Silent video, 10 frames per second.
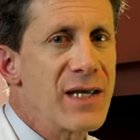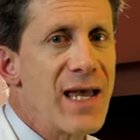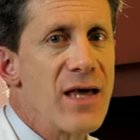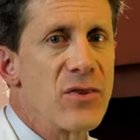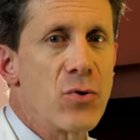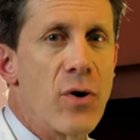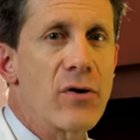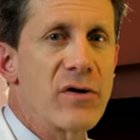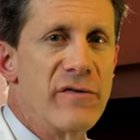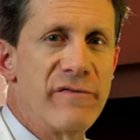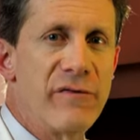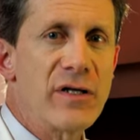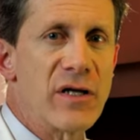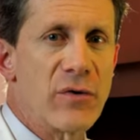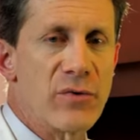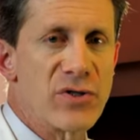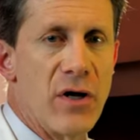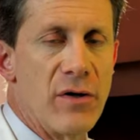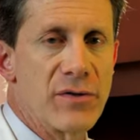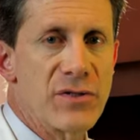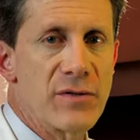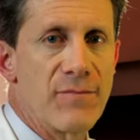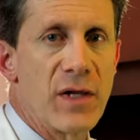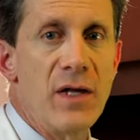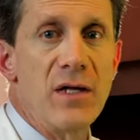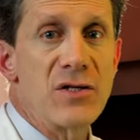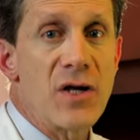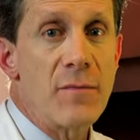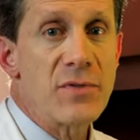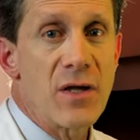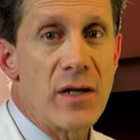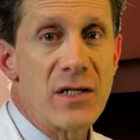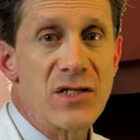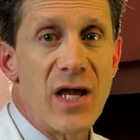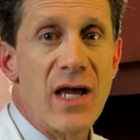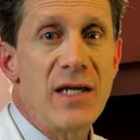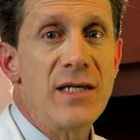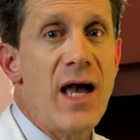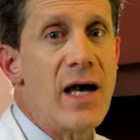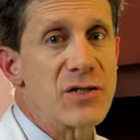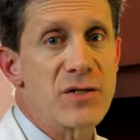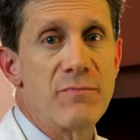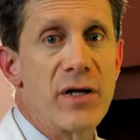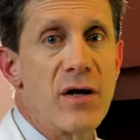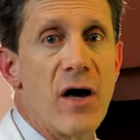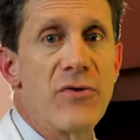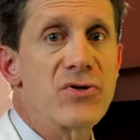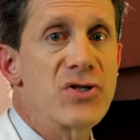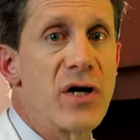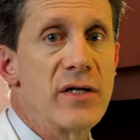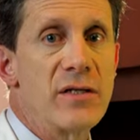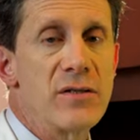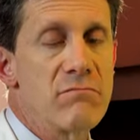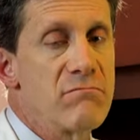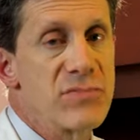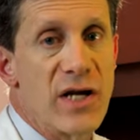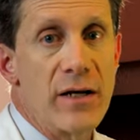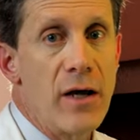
again, there are conflicting results. Some studies say yes, but other studies say